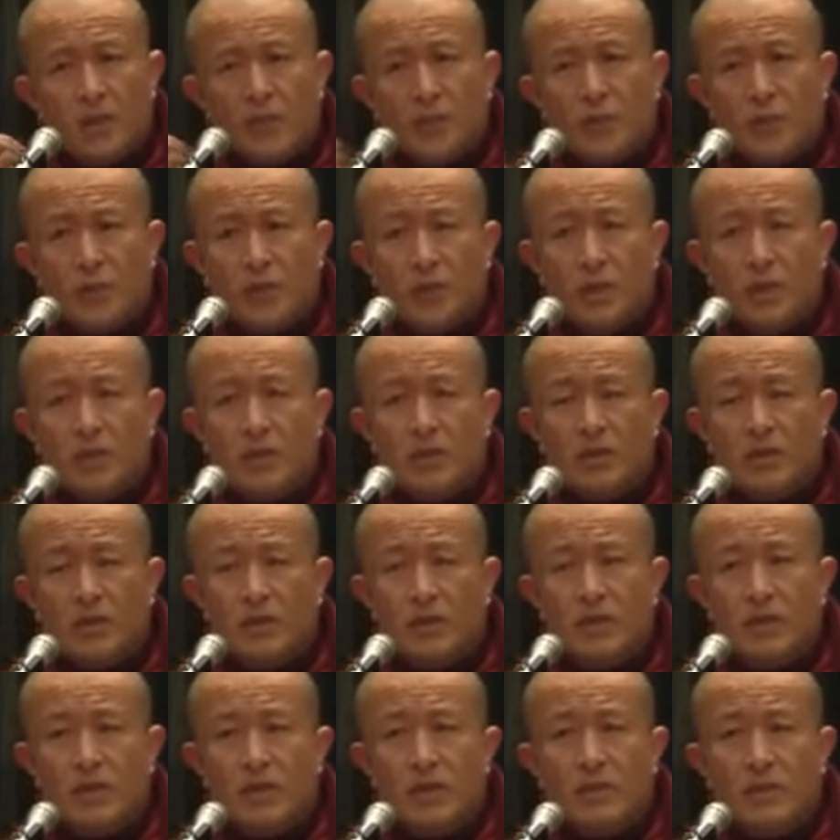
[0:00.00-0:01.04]
in a way, it
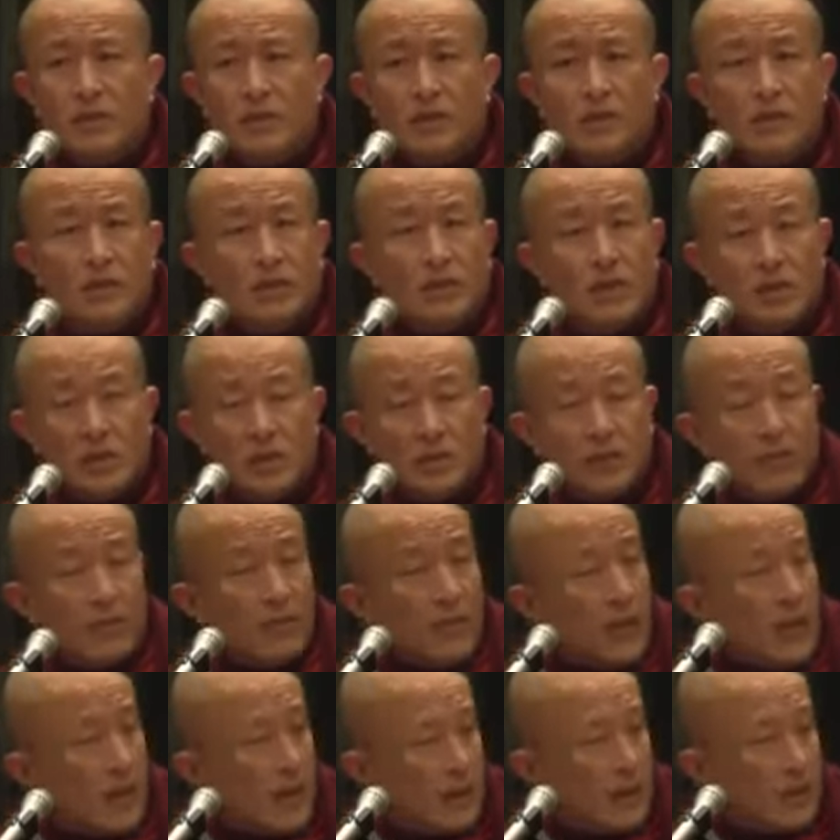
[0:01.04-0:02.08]
doesn't really make sense. He's a
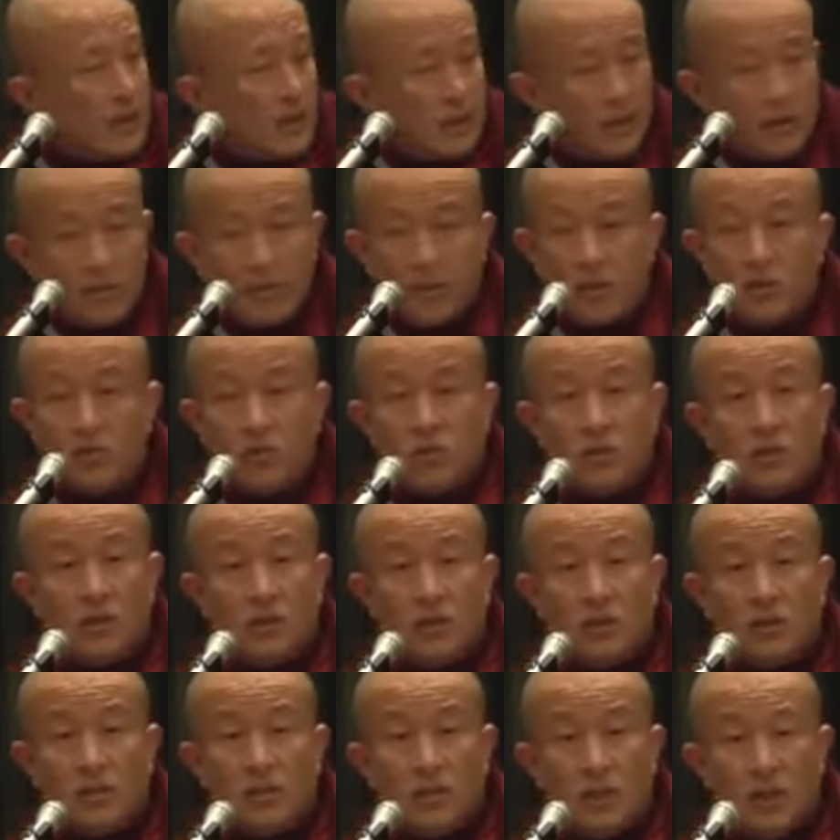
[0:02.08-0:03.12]
man, and
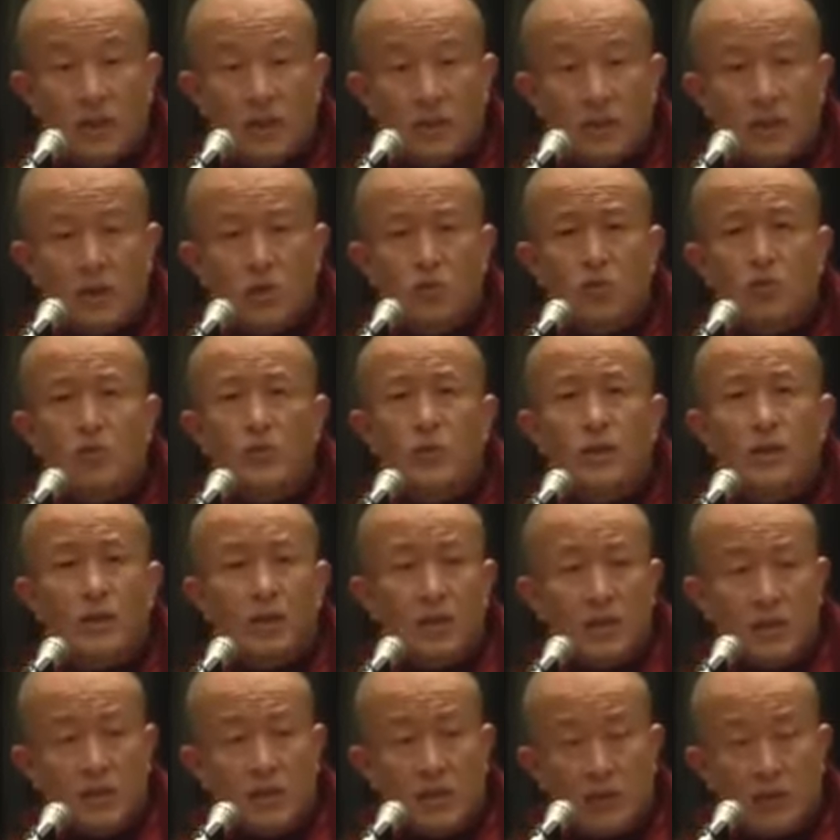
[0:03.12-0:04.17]
Manjushri is a man. It would be